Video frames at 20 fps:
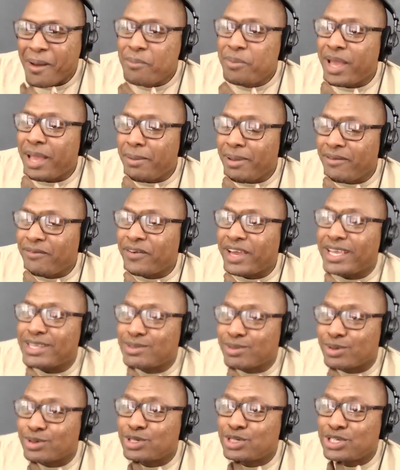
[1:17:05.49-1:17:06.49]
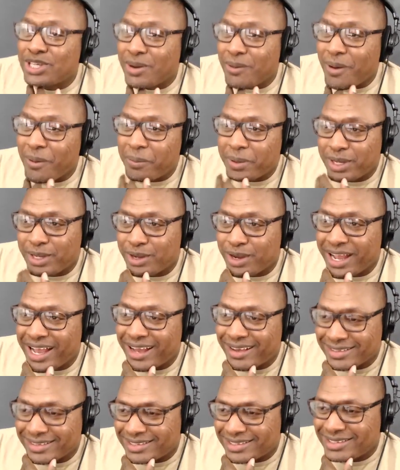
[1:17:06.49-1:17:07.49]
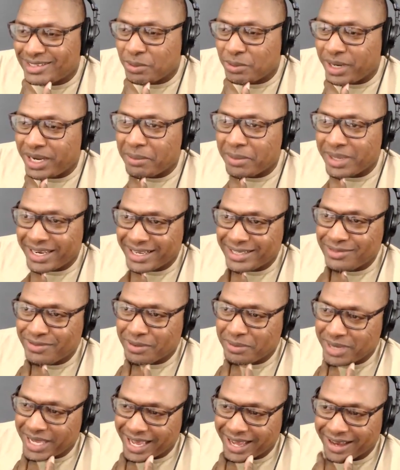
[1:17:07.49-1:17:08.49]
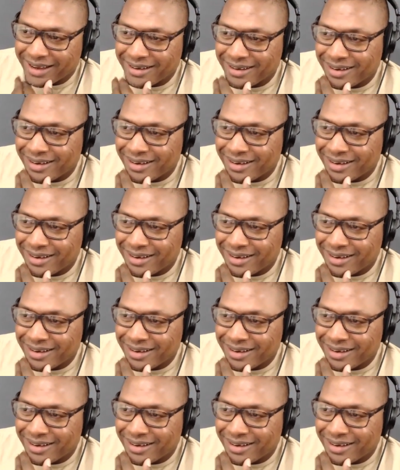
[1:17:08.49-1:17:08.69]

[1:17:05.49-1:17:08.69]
Babyface will show up at your house 20 minutes from now.